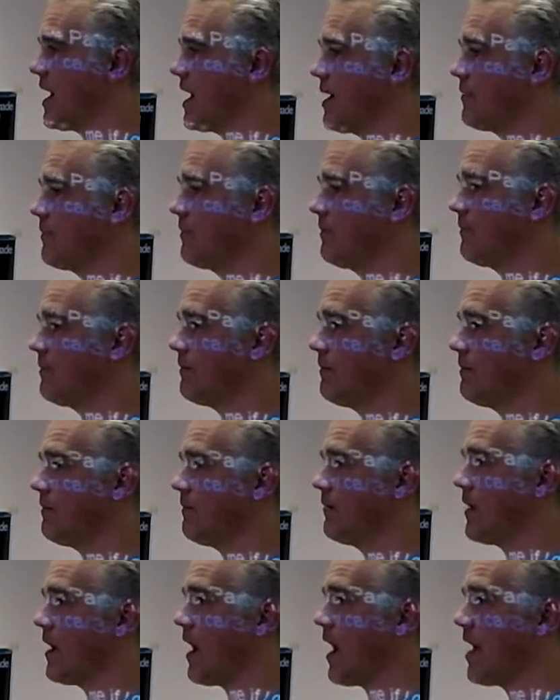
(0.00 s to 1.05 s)
um,
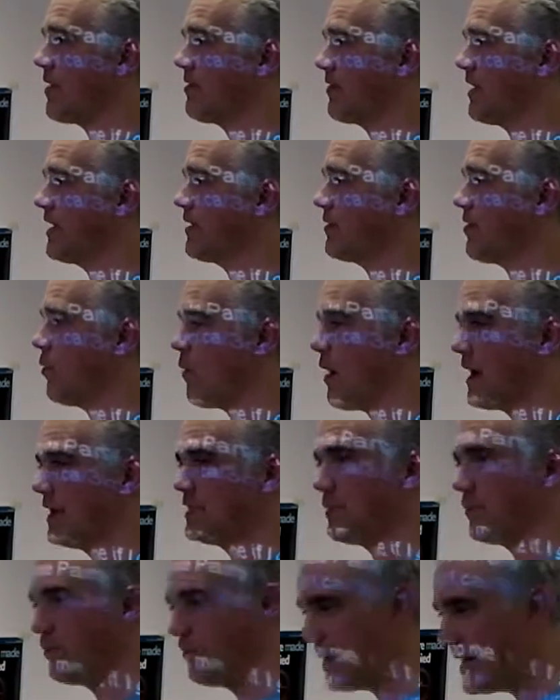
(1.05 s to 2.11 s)
I think the way
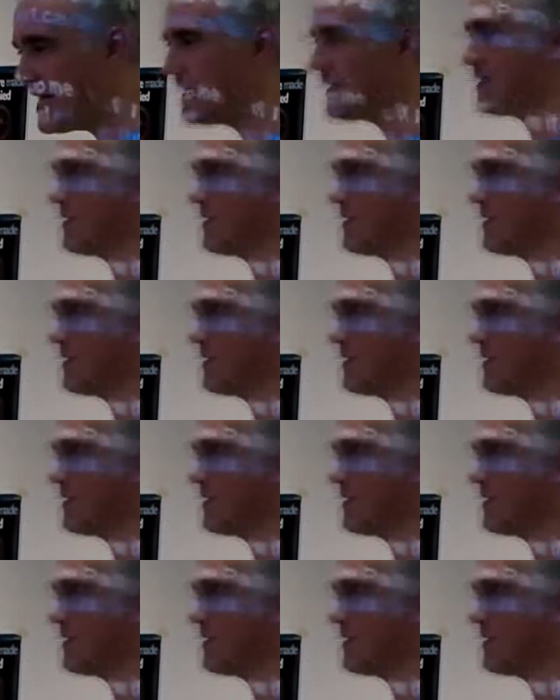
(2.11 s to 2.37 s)
to beat